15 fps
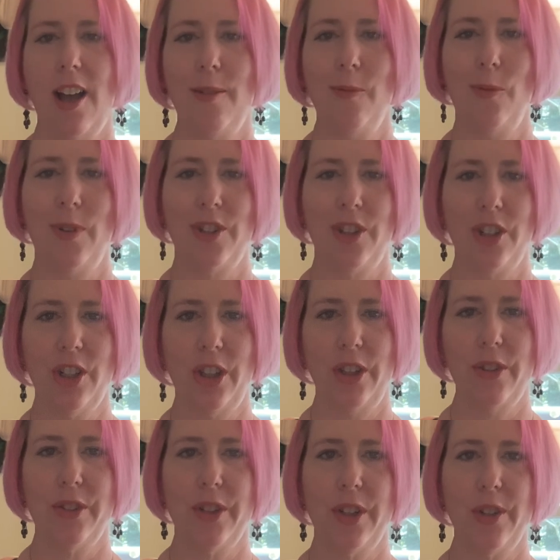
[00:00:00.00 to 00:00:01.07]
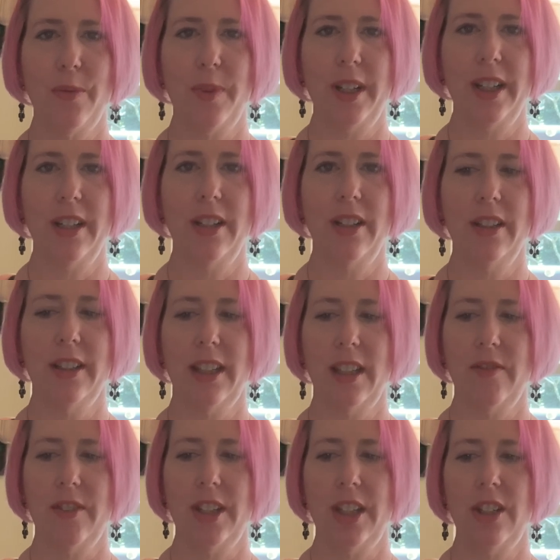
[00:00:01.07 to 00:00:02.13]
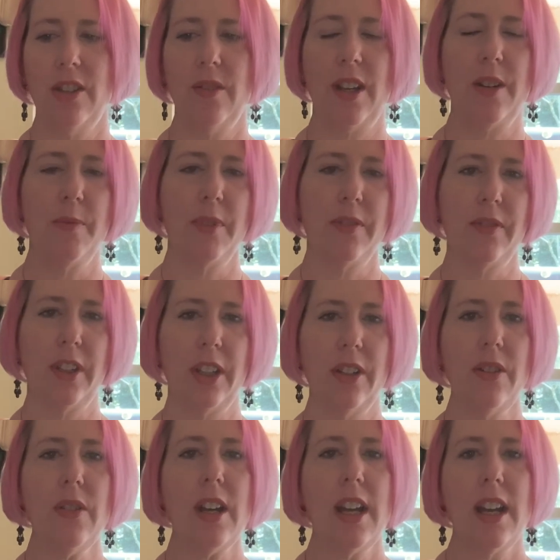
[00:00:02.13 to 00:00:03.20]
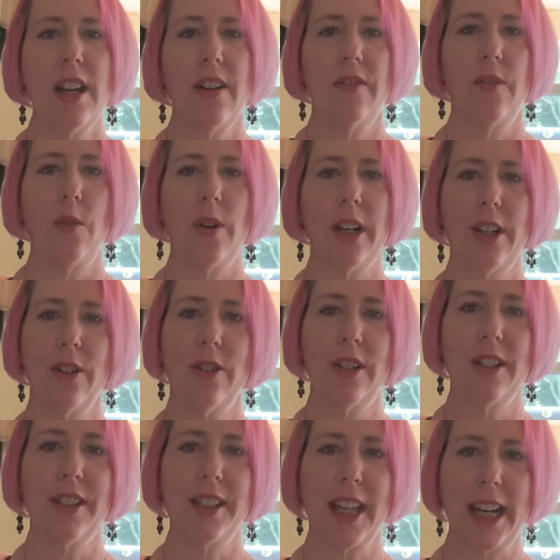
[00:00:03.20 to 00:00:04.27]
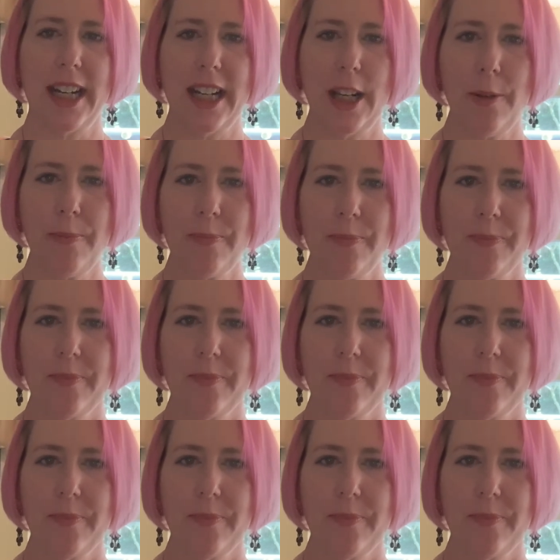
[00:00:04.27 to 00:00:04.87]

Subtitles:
which the closer will give to you and review for your signing.